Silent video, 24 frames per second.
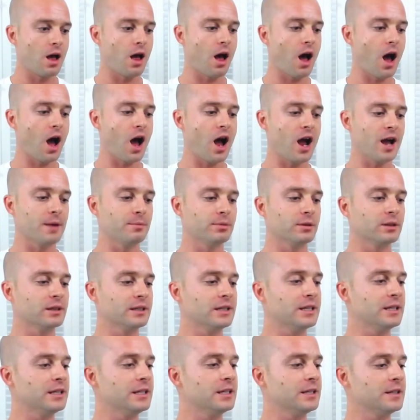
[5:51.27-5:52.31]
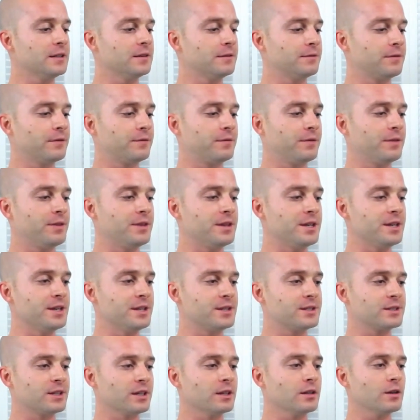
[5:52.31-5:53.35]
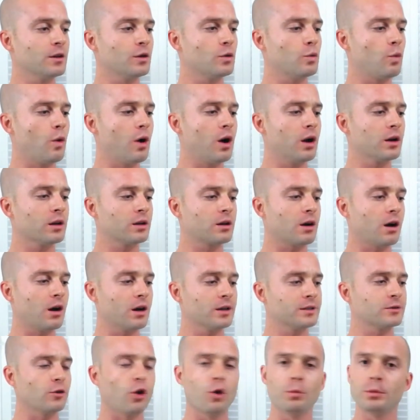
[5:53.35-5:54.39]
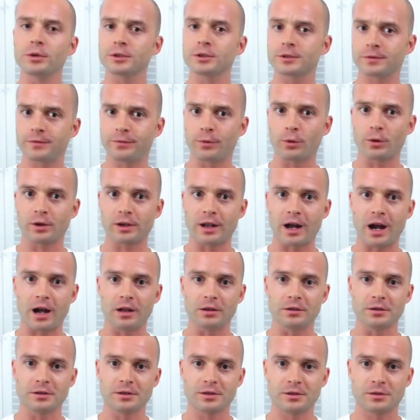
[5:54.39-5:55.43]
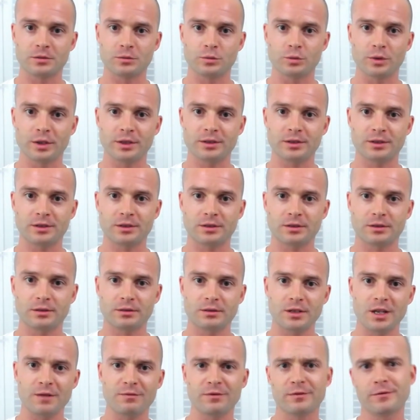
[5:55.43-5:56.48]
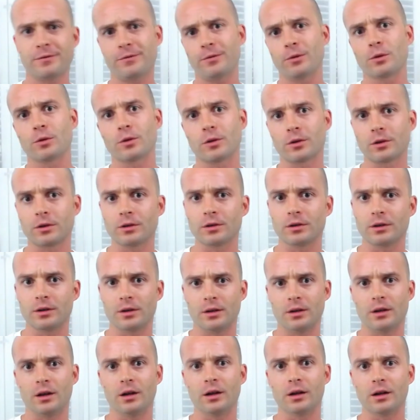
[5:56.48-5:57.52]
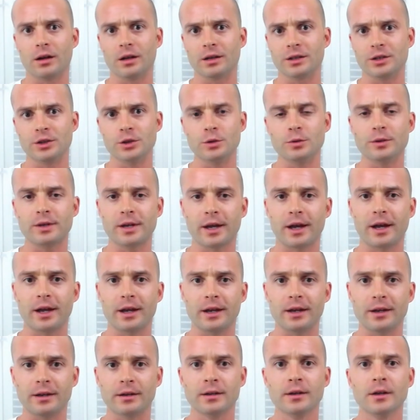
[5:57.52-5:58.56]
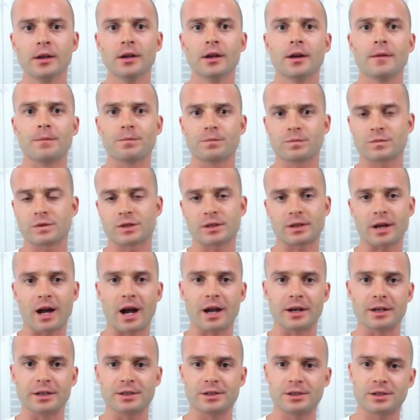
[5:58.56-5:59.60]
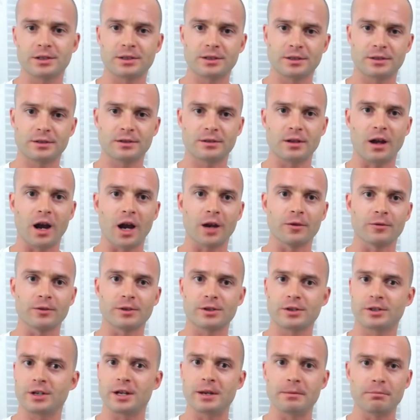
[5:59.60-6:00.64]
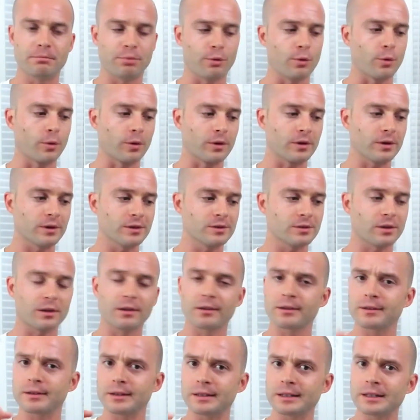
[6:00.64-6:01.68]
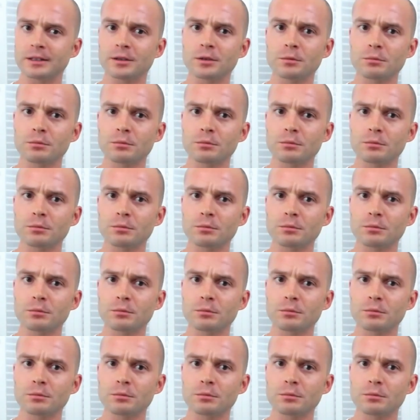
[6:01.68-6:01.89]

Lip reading: I believe the single one cost almost $4, which even for a UK, Scottish, Irish import is a little